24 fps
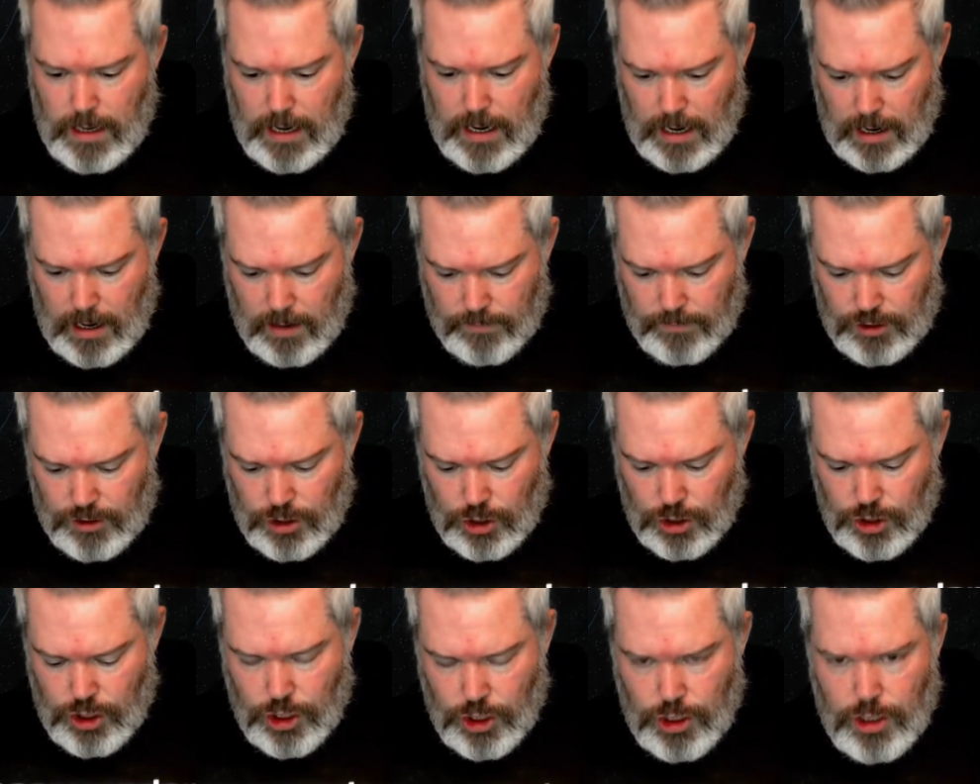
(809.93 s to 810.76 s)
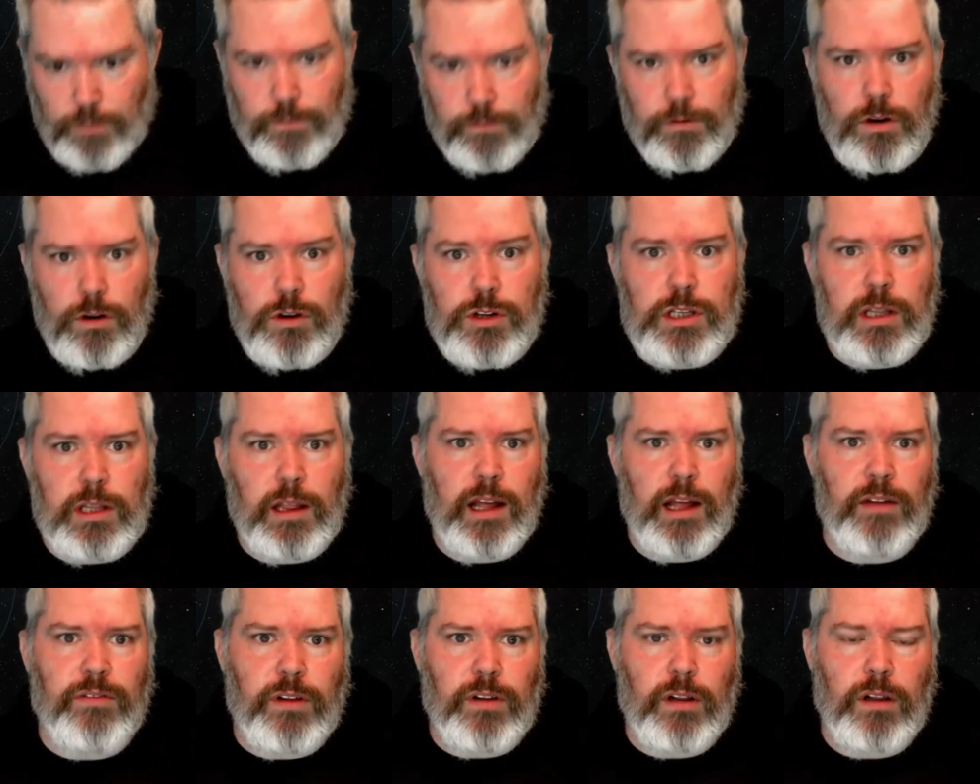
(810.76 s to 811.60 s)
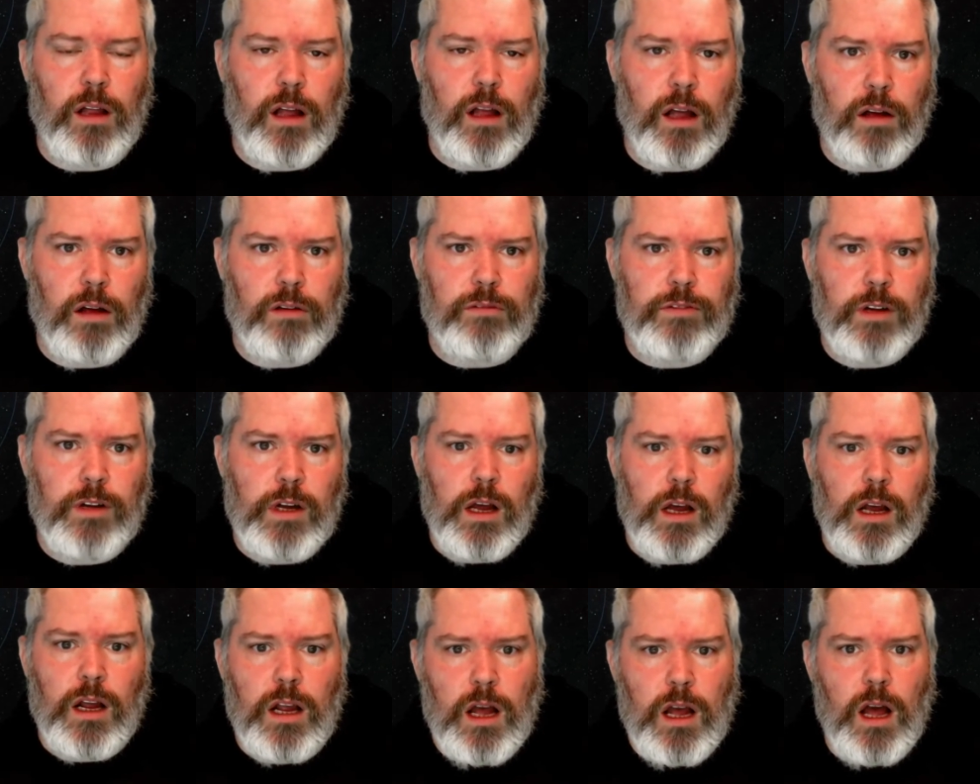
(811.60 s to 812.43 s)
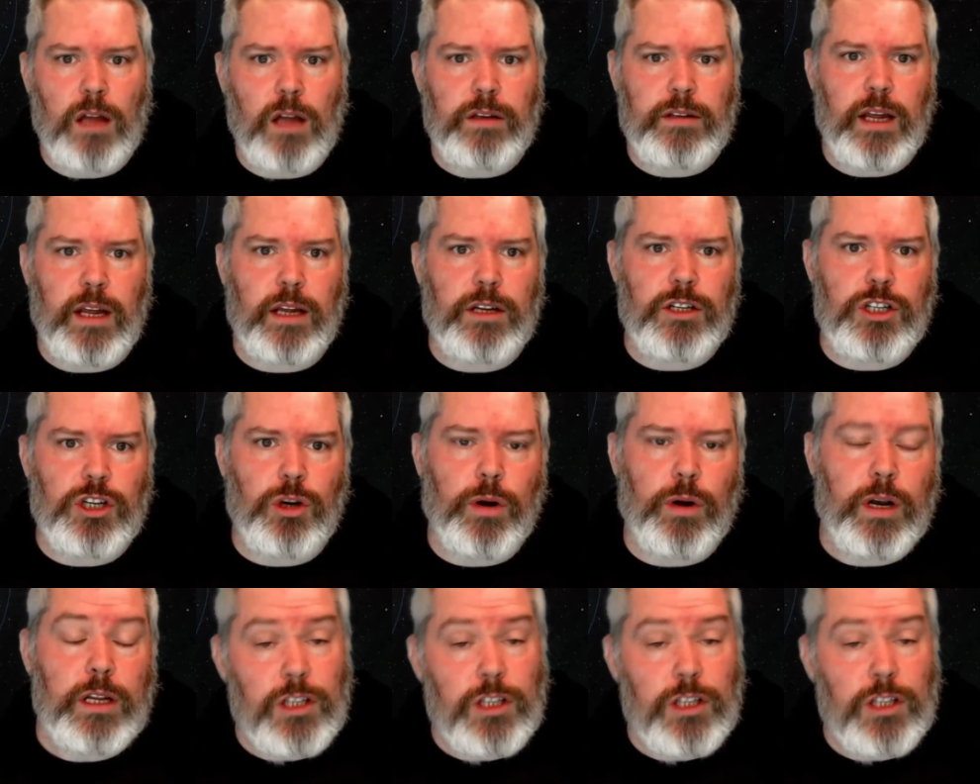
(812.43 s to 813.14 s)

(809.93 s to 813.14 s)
have such a diverse level of content to it.